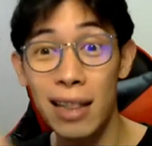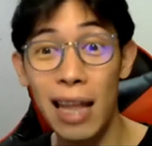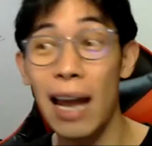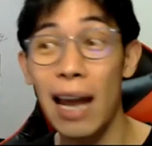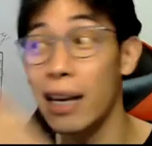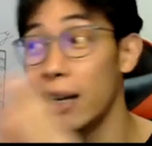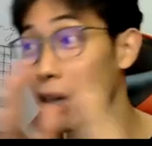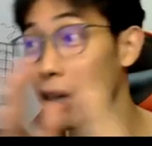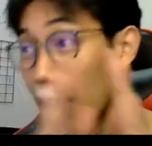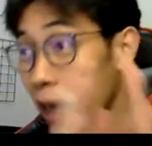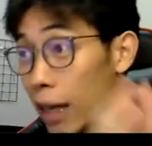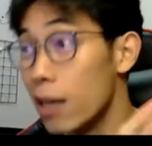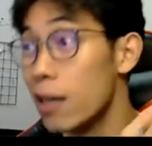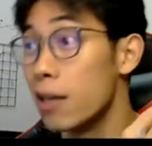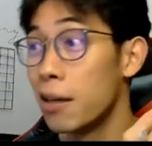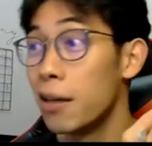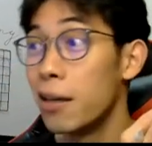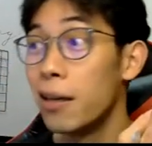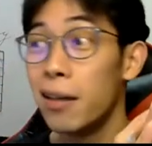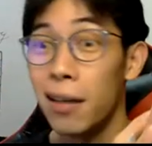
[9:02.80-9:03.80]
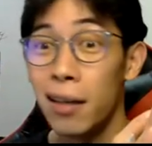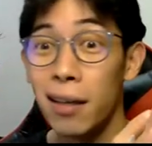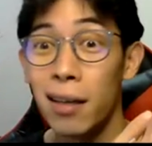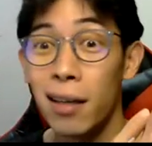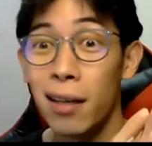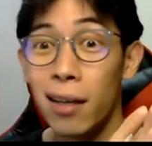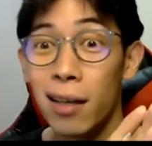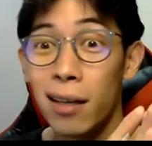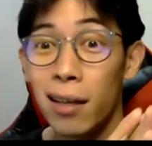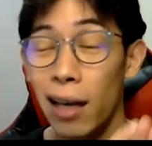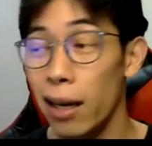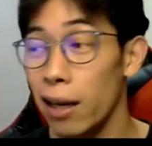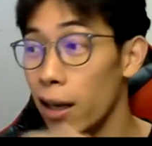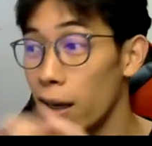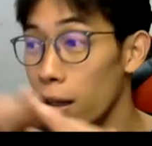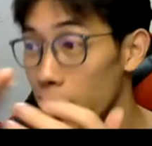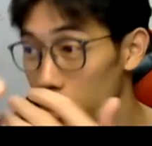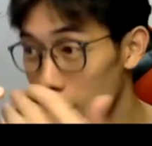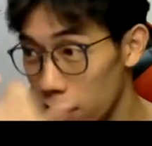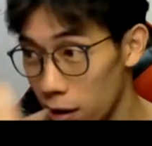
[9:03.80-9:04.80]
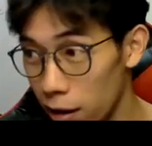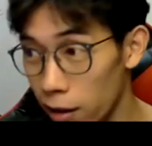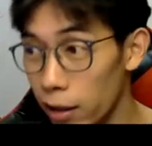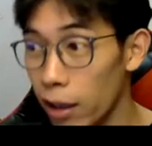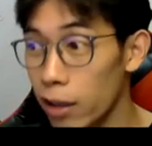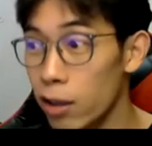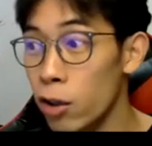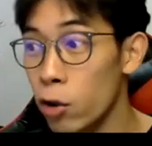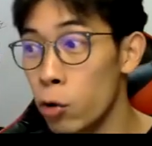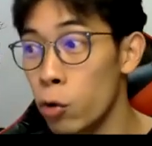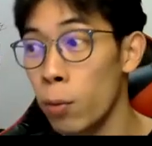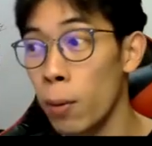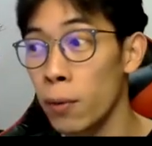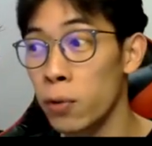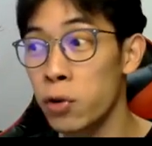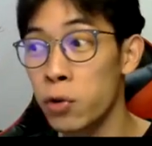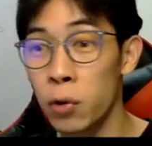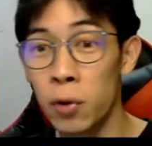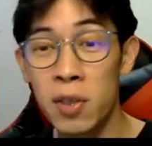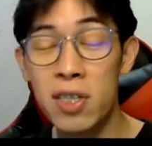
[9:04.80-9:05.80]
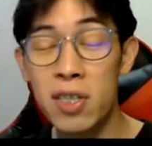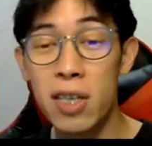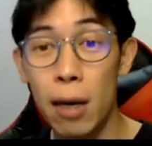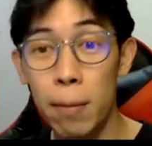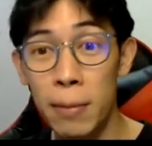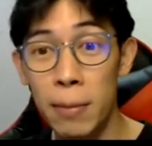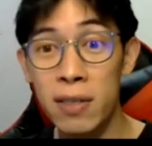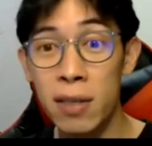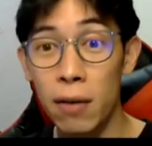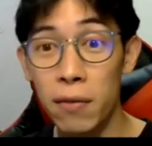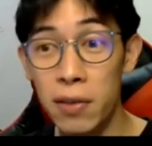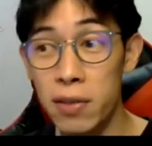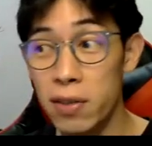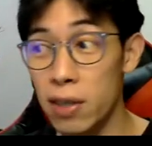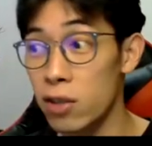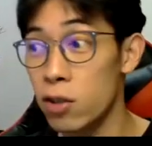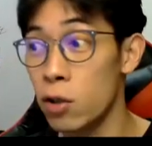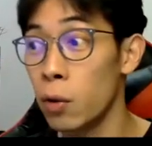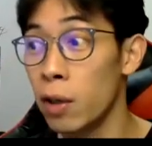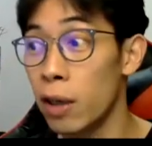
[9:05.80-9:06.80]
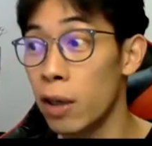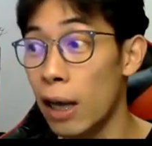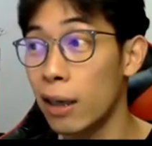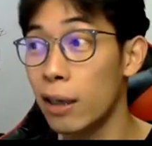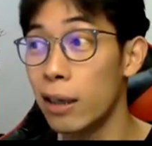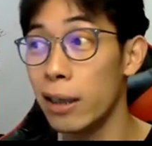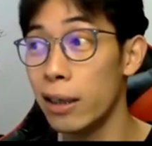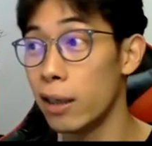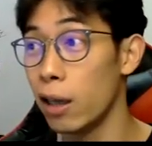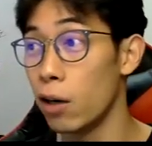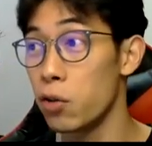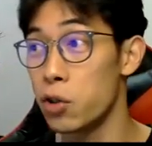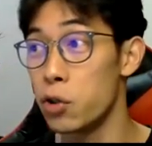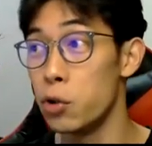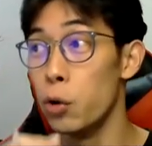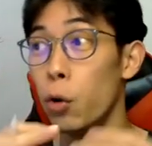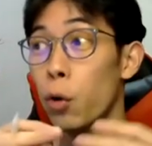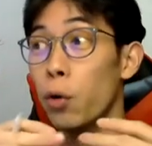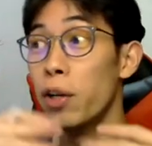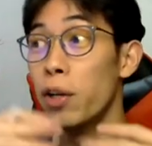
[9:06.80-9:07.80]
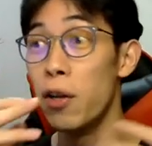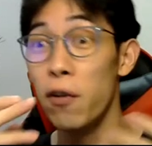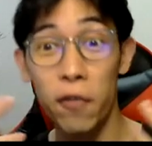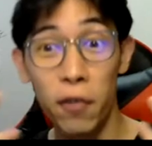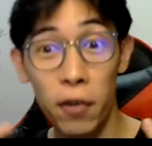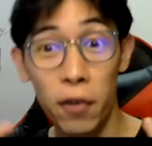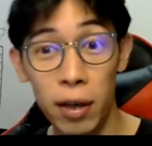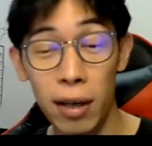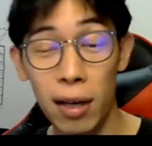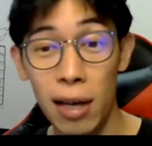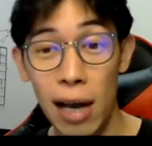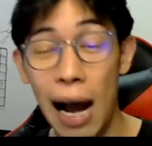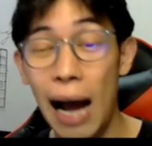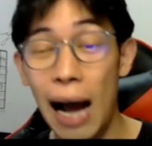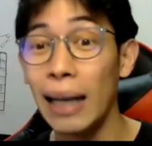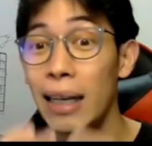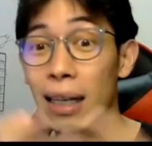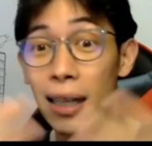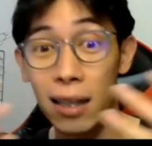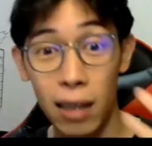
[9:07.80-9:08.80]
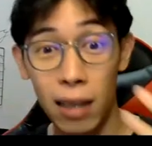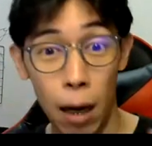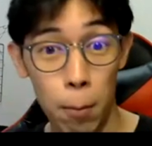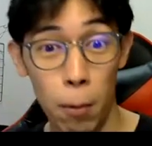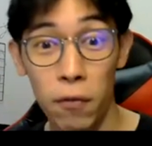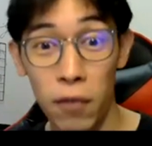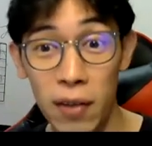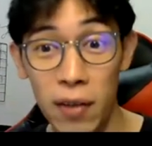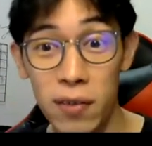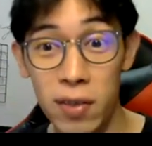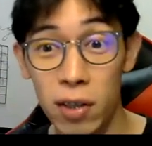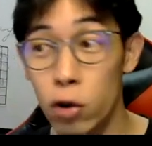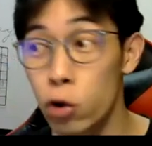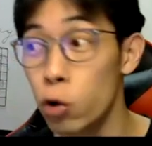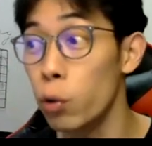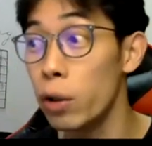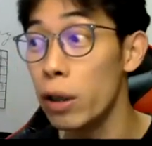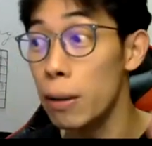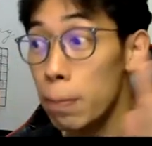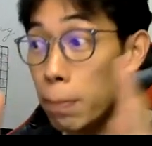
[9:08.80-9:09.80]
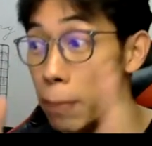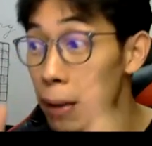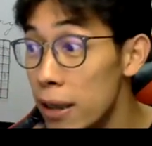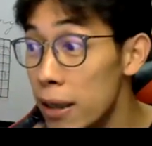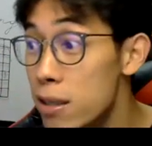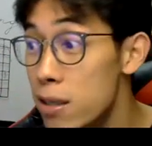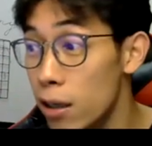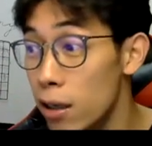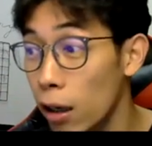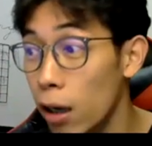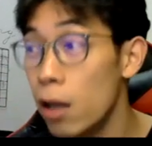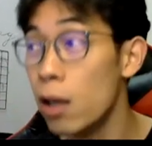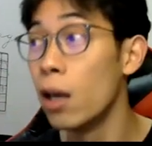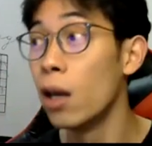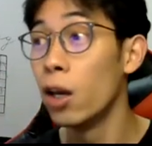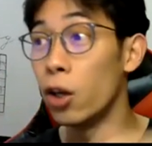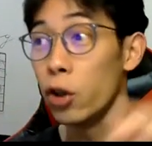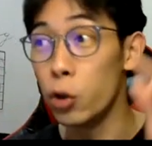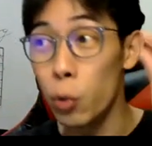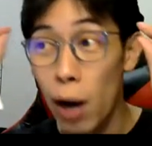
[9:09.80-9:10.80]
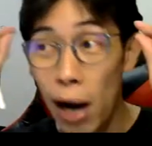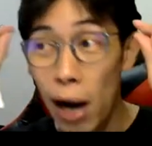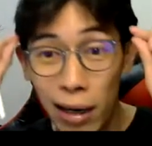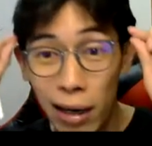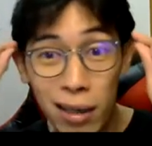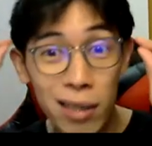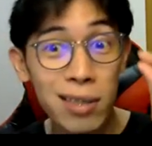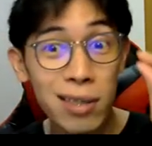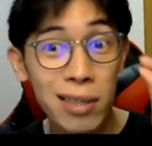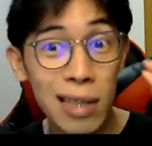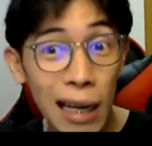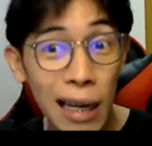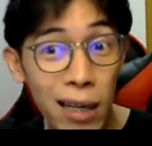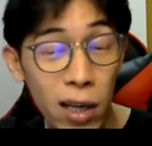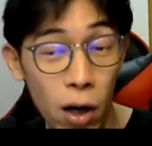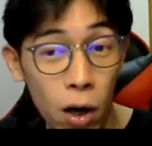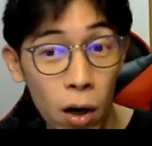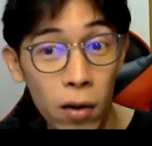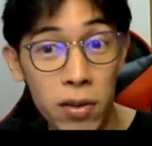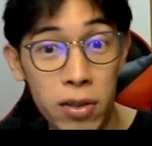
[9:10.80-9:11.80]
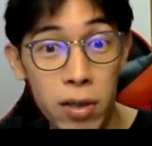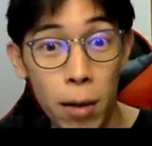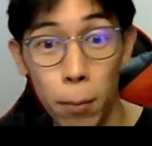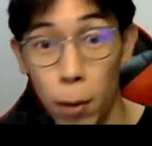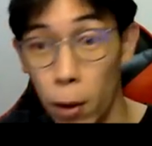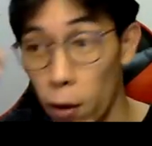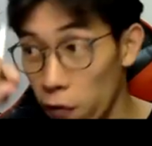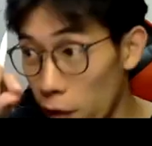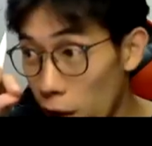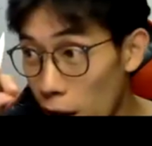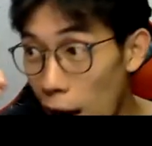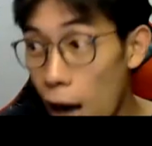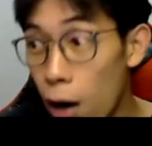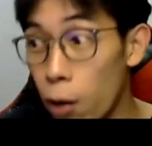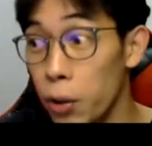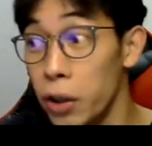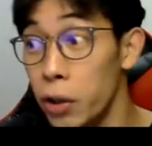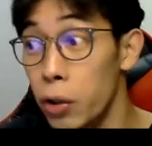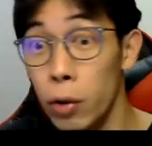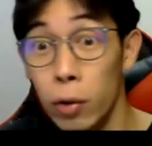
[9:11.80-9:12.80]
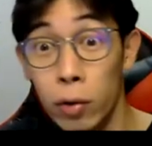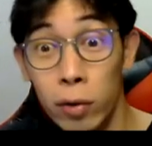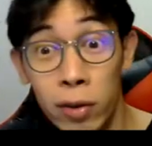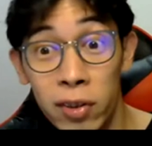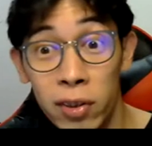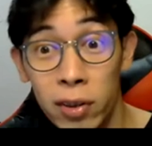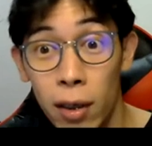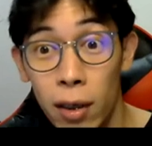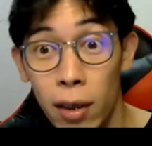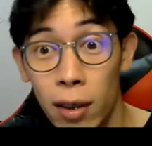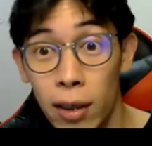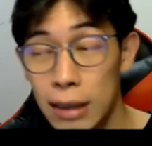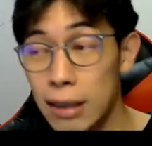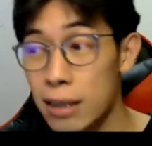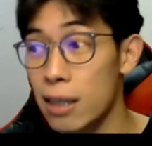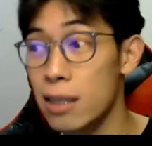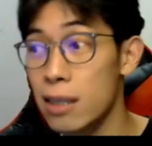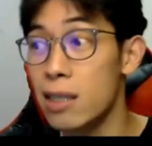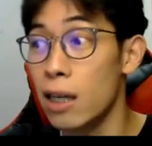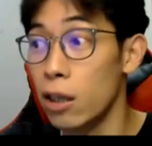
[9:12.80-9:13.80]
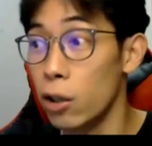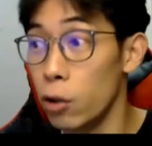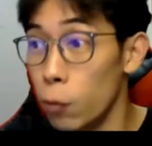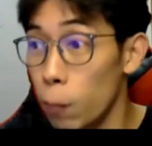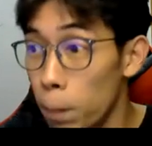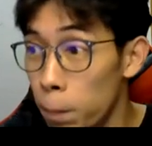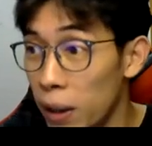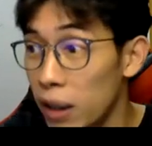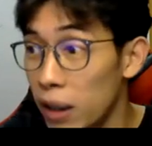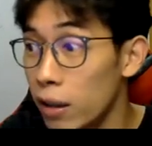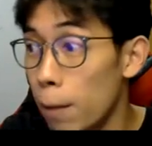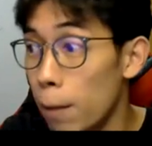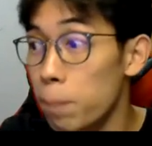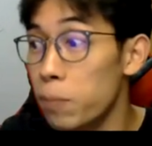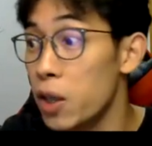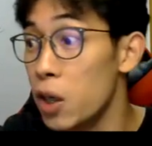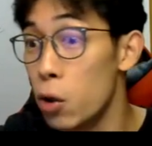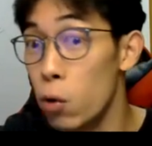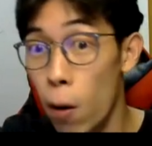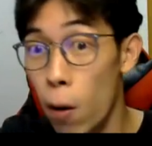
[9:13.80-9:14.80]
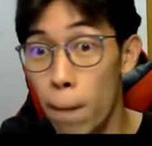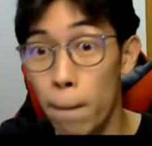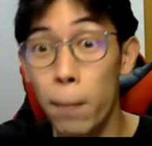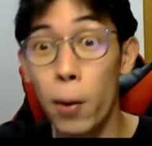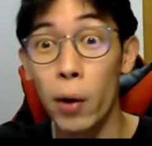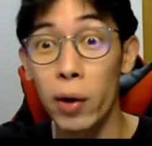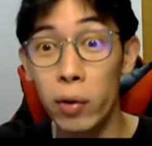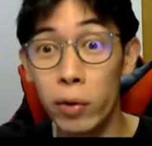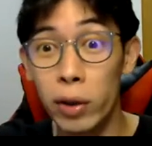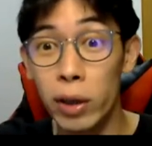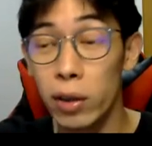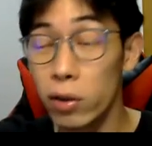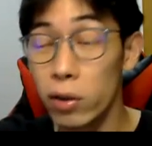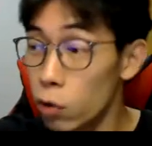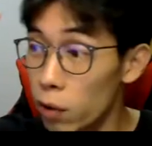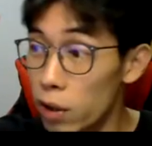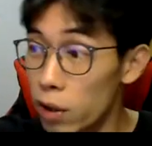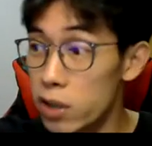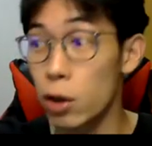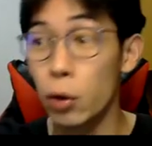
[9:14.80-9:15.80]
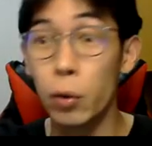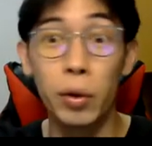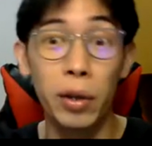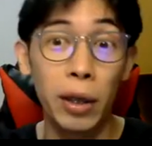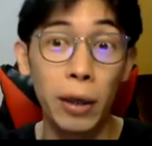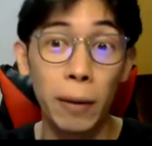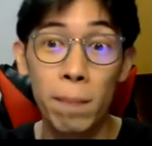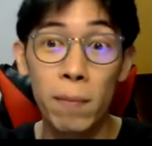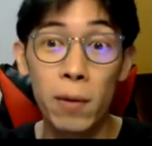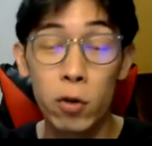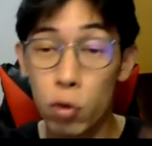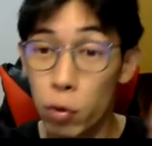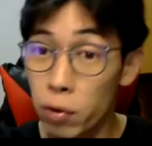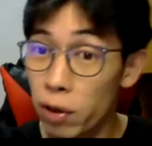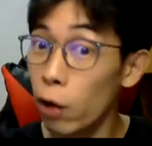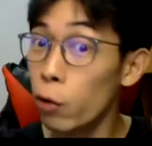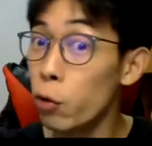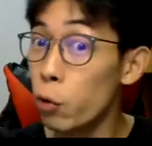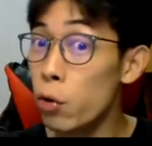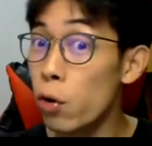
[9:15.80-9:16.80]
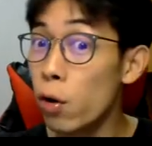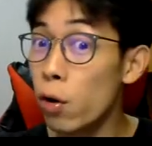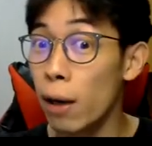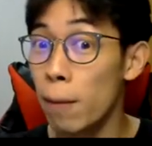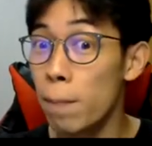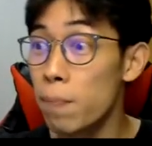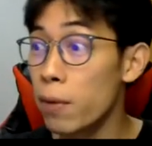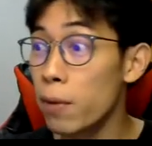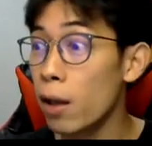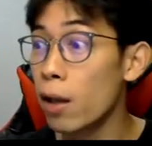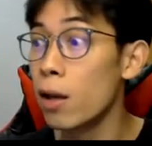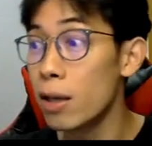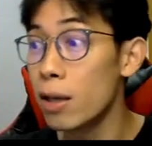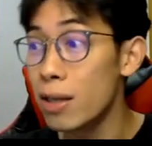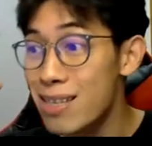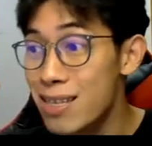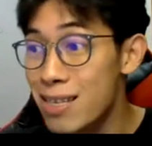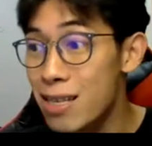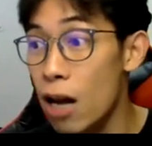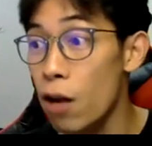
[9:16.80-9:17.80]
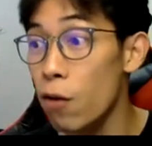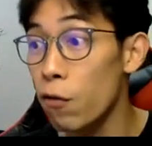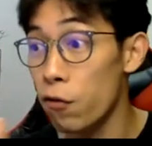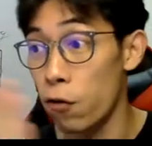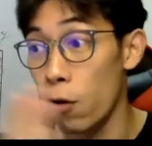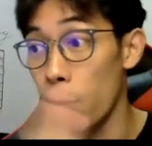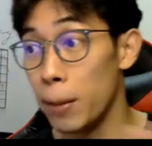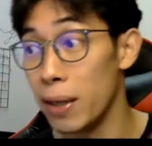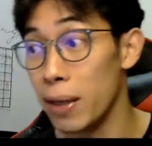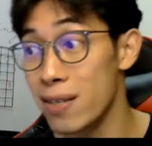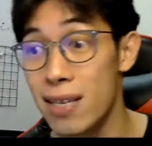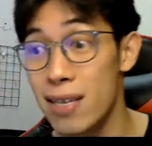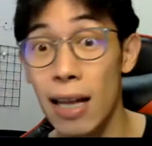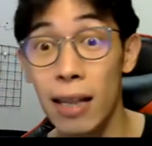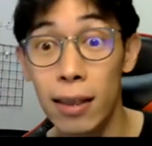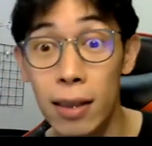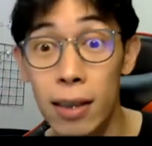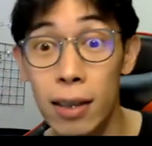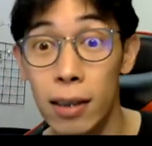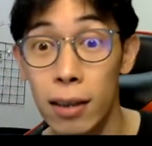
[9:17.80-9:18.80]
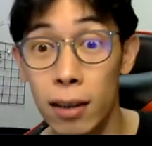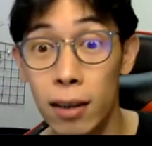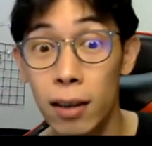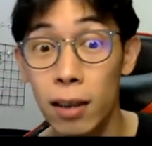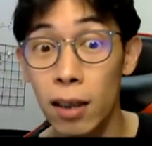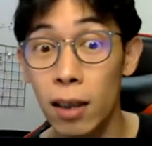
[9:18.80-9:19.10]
10-8. And then another group of students get me 7-6. So luckily, there is no different other type of answer. So it means you understand the concept of how it goes. It's just that you pick up the wrong point only. So it's a good thing. So now you know, start from the center.